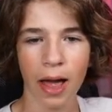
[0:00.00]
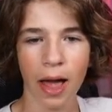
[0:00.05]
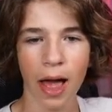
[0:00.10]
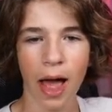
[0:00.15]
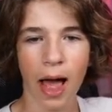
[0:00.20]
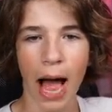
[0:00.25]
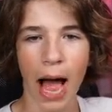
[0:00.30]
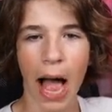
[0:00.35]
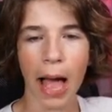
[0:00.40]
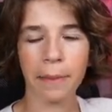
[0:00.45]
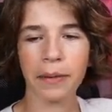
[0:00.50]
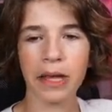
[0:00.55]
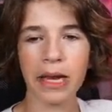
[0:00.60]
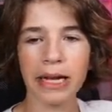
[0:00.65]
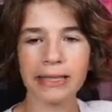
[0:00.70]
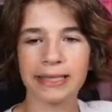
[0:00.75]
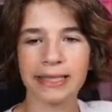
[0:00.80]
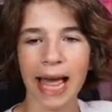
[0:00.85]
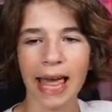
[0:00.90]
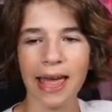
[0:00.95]
I'm
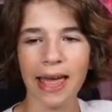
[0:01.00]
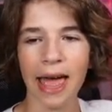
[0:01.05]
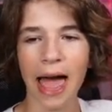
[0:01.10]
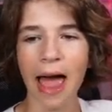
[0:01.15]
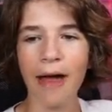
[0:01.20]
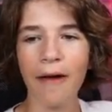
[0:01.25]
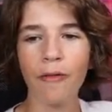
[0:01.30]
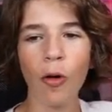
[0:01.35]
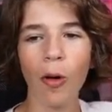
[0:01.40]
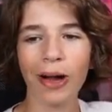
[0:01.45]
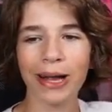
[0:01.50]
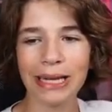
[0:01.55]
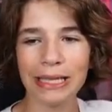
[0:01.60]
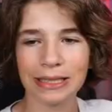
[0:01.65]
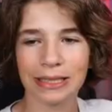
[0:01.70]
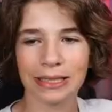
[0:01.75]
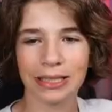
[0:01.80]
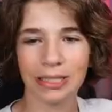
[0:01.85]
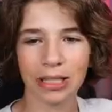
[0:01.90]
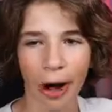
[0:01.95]
gonna say everyone can
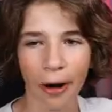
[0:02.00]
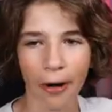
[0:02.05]
start